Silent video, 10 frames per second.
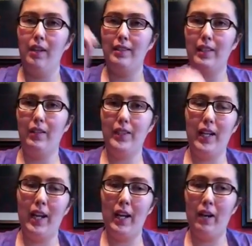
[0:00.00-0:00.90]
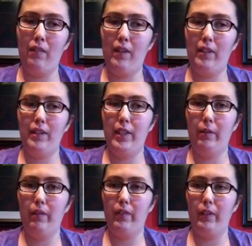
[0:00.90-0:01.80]
So today I wanted
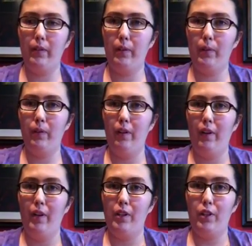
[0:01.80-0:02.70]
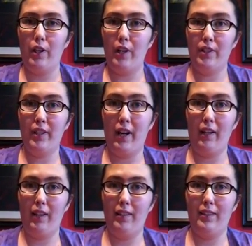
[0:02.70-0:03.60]
to review Josh
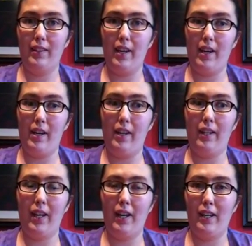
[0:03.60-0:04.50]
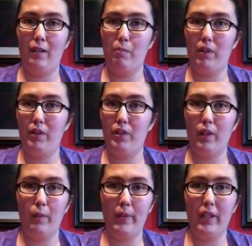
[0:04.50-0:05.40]
Dallas, aka Prince
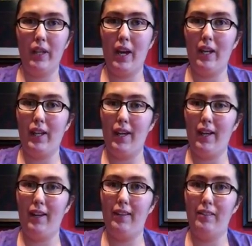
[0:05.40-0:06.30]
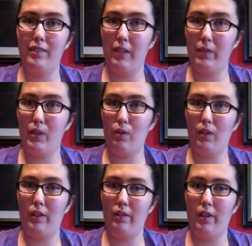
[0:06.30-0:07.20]
Charming, aka David
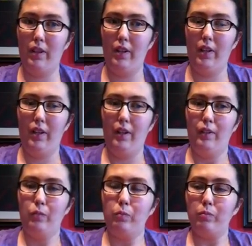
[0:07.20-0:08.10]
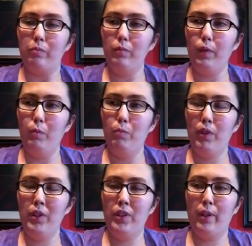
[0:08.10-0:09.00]
Nolan.
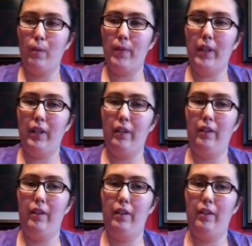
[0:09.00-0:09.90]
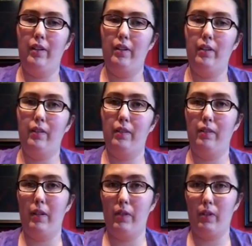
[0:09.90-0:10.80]
Prince Charming, or
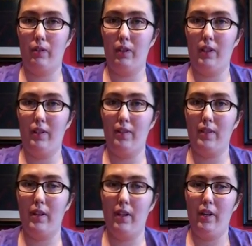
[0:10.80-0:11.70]
David Nolan, is